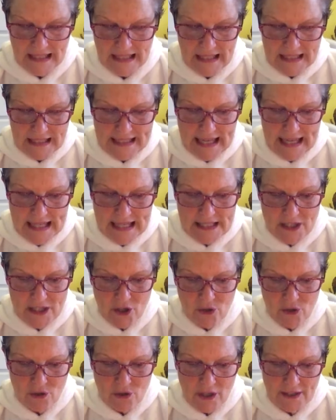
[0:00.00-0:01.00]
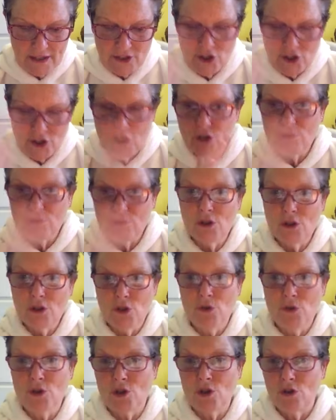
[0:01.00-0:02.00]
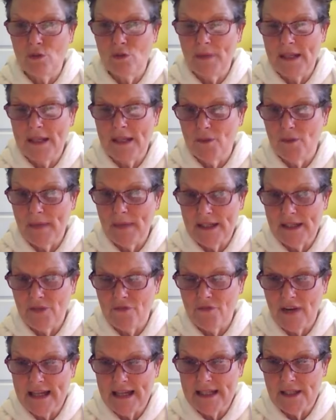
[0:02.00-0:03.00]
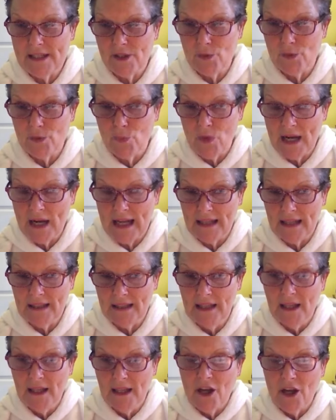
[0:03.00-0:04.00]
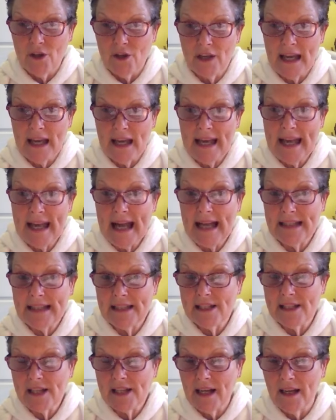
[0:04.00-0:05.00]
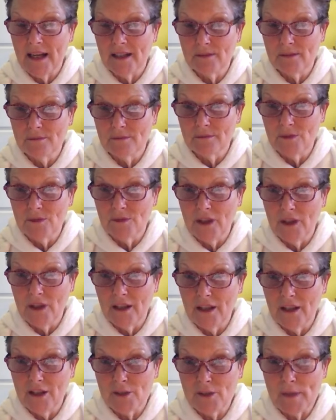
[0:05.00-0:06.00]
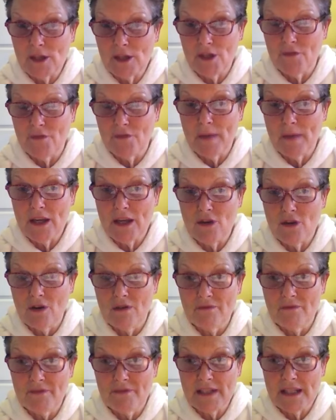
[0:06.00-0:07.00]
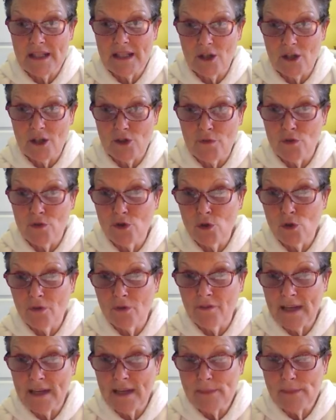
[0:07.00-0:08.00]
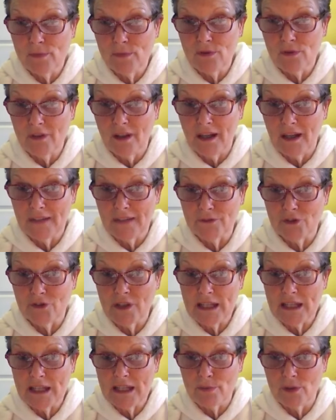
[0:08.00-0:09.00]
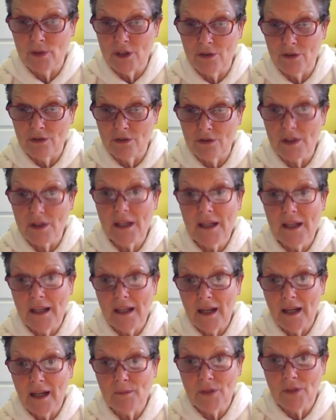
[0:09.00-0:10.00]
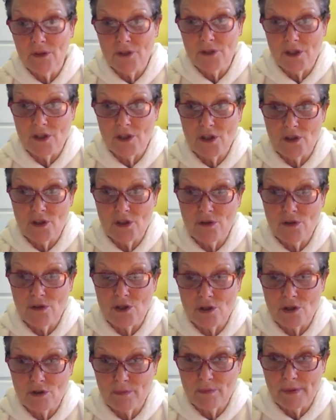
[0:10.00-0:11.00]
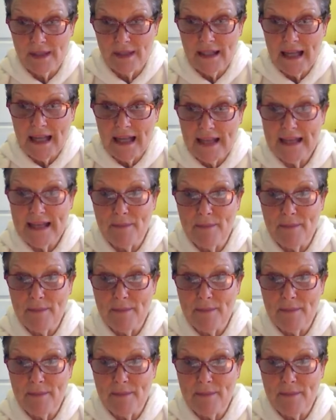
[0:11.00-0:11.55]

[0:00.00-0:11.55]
Yeah, so, you know, YouTube is your best friend as well, okay? And especially if you make your own videos. If you do a Facebook Live and you think that's pretty good, upload it to YouTube and then